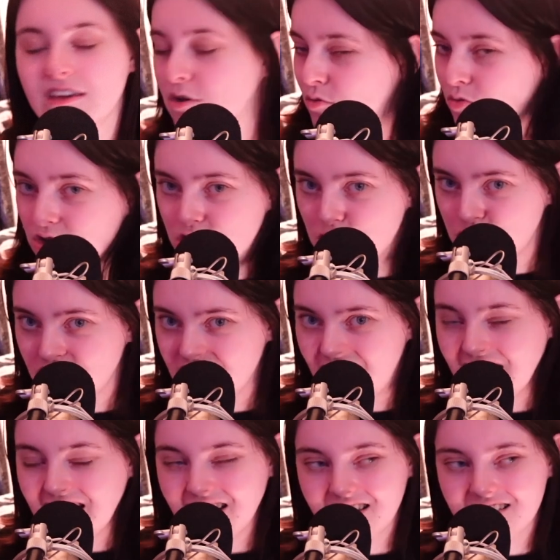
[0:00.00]
what to do
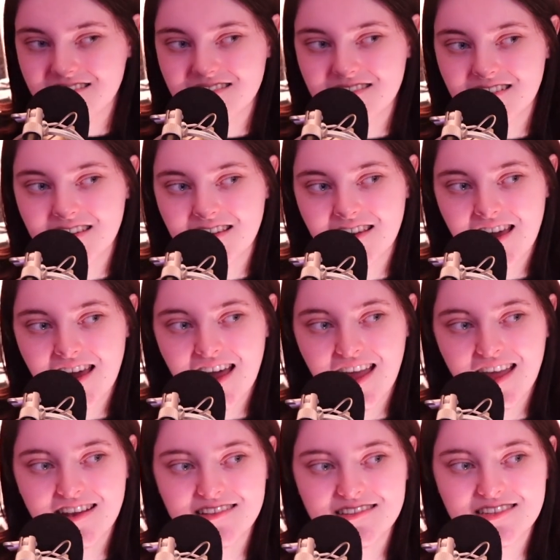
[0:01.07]
next,
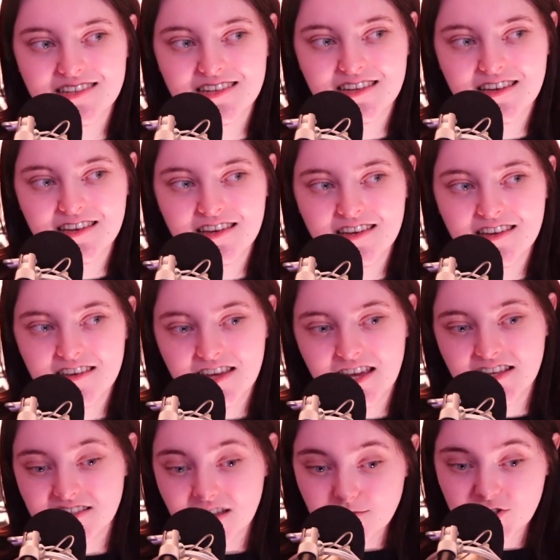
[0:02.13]
and
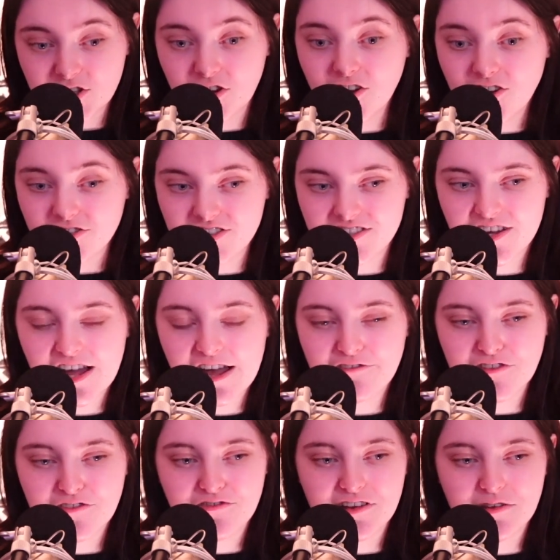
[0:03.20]
it's up to you. You still have
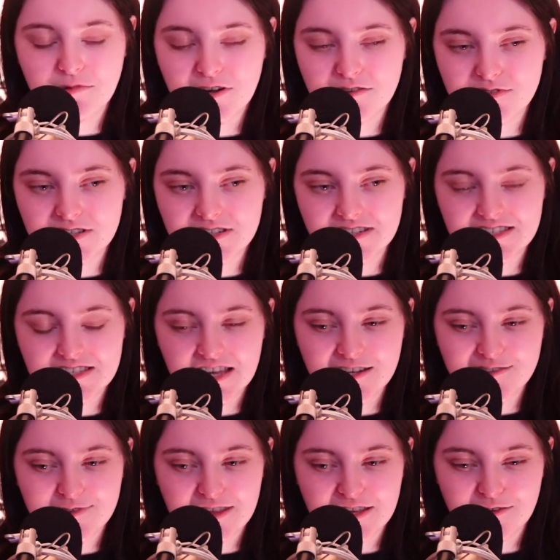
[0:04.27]
the free will to
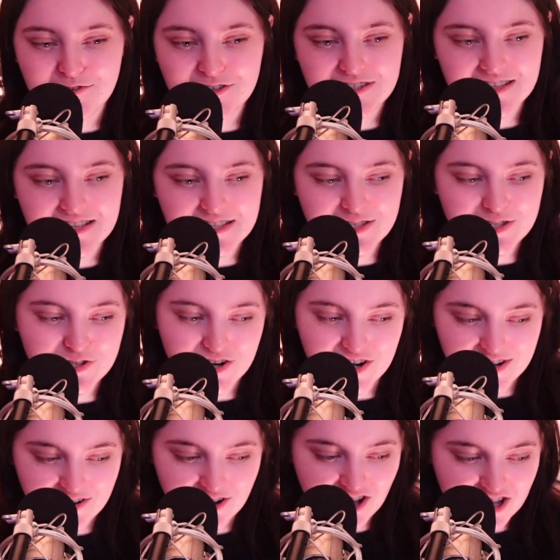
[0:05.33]
decide whether you want to listen to it
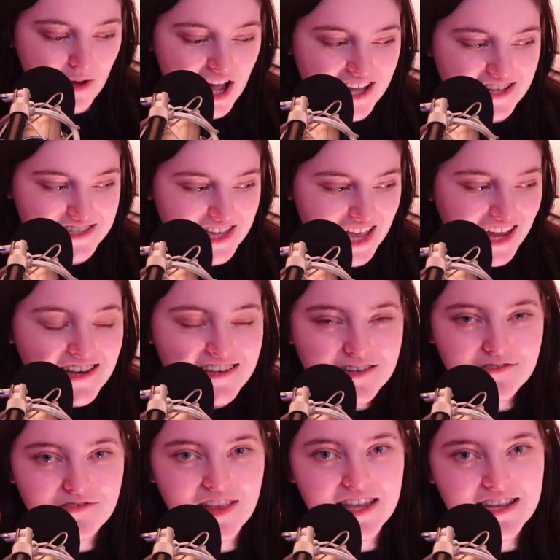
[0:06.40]
or not. But it's kind
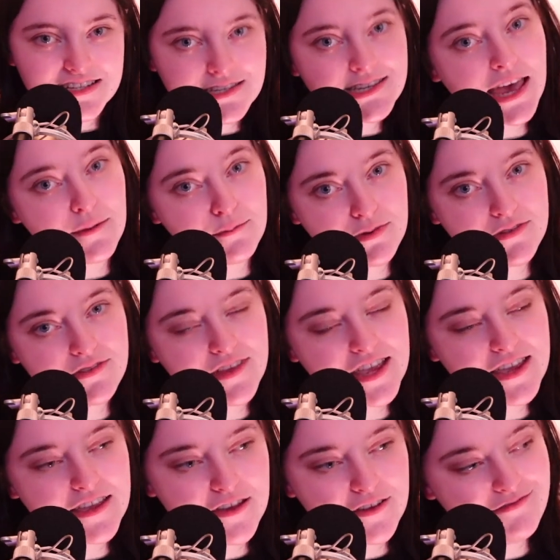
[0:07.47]
of like a tip, like